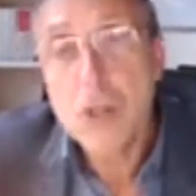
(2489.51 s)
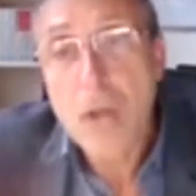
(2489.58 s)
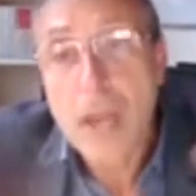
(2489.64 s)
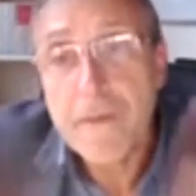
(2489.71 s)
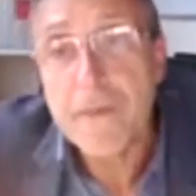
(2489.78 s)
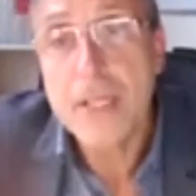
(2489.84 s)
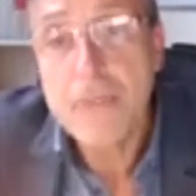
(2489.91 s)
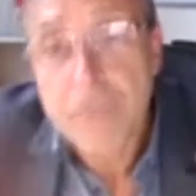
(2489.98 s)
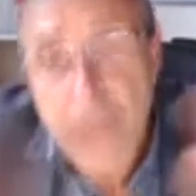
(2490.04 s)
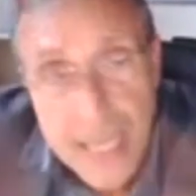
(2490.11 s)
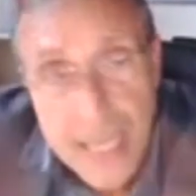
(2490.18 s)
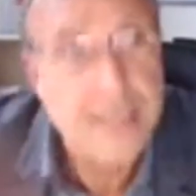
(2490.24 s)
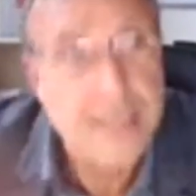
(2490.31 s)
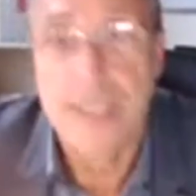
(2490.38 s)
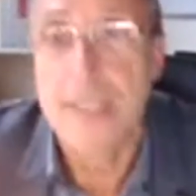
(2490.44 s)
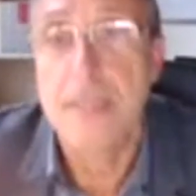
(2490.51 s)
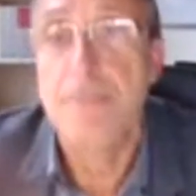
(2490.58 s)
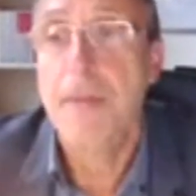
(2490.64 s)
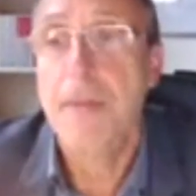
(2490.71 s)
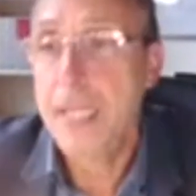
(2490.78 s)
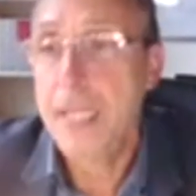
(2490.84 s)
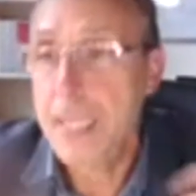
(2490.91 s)
you have invested
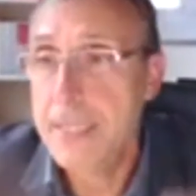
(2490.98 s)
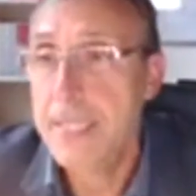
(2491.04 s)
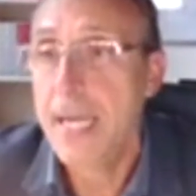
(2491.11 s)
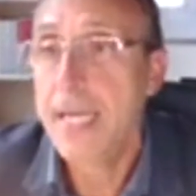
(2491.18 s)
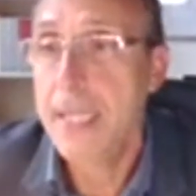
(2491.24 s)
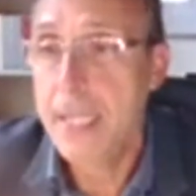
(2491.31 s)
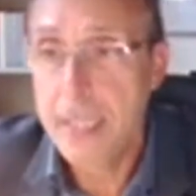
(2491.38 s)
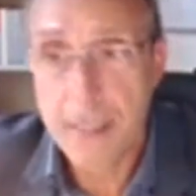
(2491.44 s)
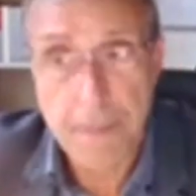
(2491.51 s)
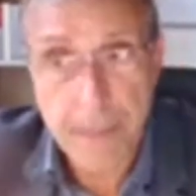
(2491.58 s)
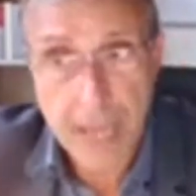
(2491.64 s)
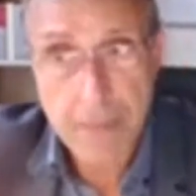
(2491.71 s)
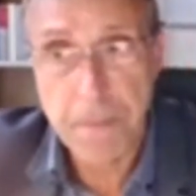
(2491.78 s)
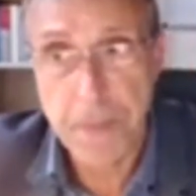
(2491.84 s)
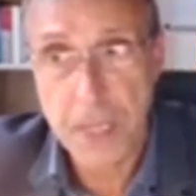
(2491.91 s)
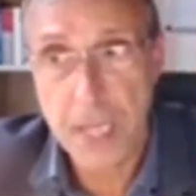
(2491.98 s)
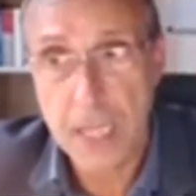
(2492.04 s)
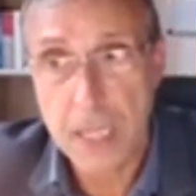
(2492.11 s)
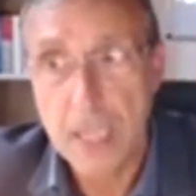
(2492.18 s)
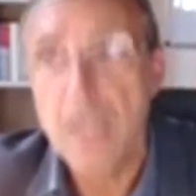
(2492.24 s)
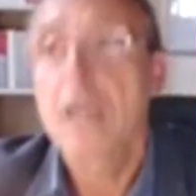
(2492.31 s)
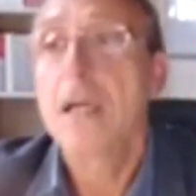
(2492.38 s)
by designing the mapping,